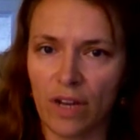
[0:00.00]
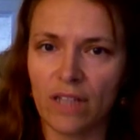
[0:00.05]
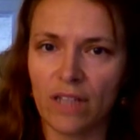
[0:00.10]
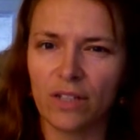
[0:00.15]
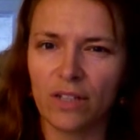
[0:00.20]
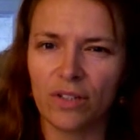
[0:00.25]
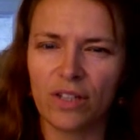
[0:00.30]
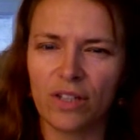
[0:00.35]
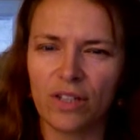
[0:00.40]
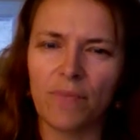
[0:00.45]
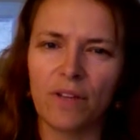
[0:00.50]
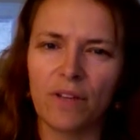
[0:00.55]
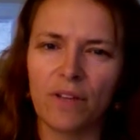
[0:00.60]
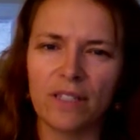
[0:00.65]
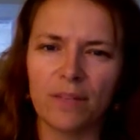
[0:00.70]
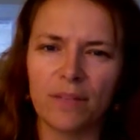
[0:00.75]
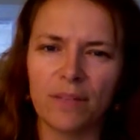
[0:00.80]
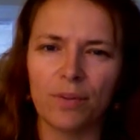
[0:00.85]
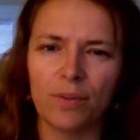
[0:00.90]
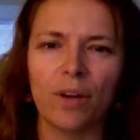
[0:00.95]
Is there something
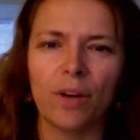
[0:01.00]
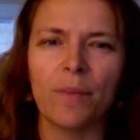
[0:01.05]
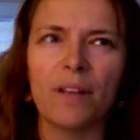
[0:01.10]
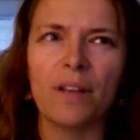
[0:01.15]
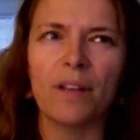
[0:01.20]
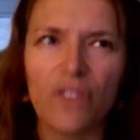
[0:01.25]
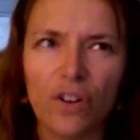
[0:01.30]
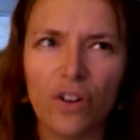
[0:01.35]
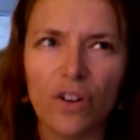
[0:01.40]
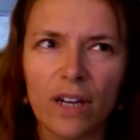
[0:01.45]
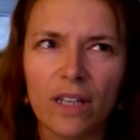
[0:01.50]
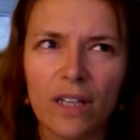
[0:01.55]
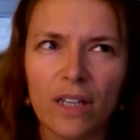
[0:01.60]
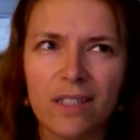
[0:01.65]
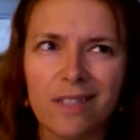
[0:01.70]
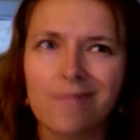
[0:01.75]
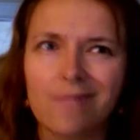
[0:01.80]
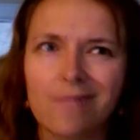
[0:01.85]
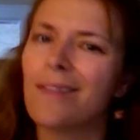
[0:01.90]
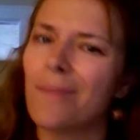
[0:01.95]
simpler? I mean, if there
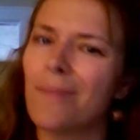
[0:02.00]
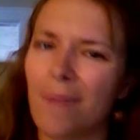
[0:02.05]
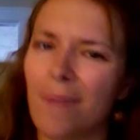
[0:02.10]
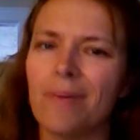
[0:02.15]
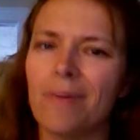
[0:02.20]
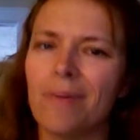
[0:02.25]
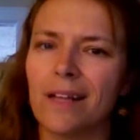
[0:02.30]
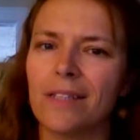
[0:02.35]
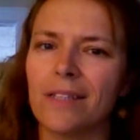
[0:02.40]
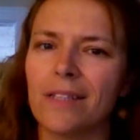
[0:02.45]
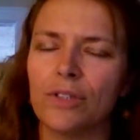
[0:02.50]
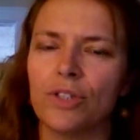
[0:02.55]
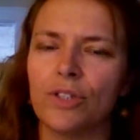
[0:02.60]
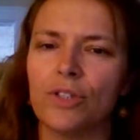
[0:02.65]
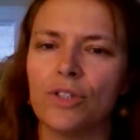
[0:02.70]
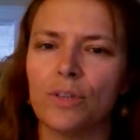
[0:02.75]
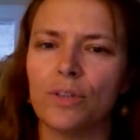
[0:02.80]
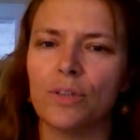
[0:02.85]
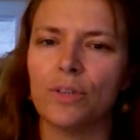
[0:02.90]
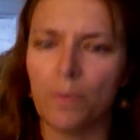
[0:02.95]
is, then maybe that's what
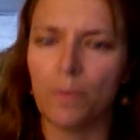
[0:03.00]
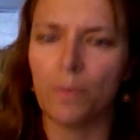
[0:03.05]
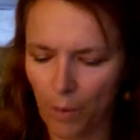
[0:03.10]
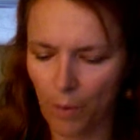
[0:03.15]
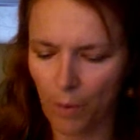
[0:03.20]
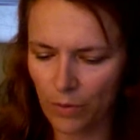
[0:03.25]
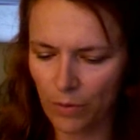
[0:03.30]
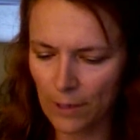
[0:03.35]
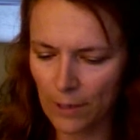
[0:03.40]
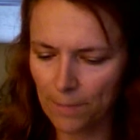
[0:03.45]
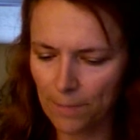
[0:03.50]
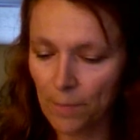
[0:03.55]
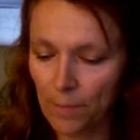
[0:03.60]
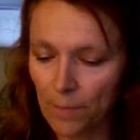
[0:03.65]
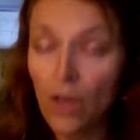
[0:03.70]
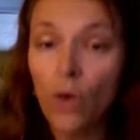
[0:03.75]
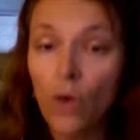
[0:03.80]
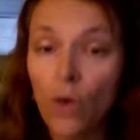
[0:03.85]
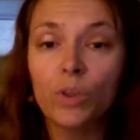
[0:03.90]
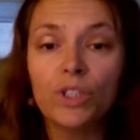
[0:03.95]
you should be proposing.
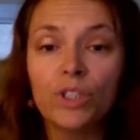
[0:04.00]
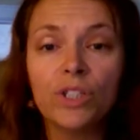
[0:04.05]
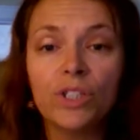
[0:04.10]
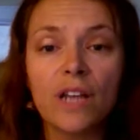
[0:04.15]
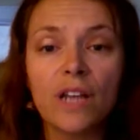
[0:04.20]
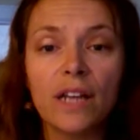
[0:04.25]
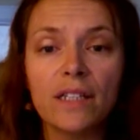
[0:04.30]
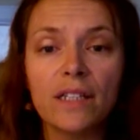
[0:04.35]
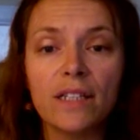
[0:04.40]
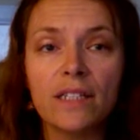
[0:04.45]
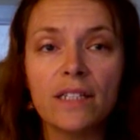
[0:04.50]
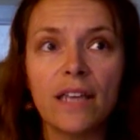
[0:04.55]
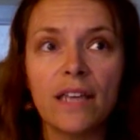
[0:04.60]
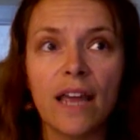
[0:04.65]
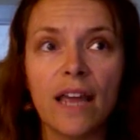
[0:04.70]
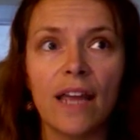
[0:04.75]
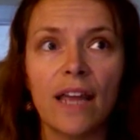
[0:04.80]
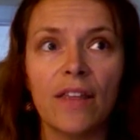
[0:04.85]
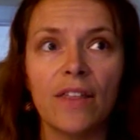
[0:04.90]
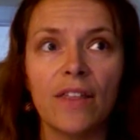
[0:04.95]
Which is not to
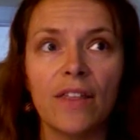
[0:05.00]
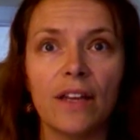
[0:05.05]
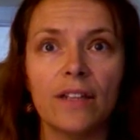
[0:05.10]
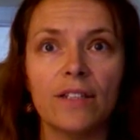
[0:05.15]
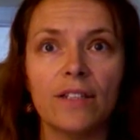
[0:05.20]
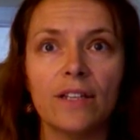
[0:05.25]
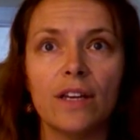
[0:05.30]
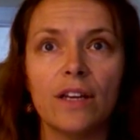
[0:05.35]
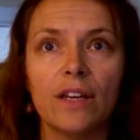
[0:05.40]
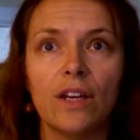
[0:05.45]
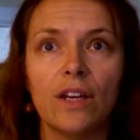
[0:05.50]
say that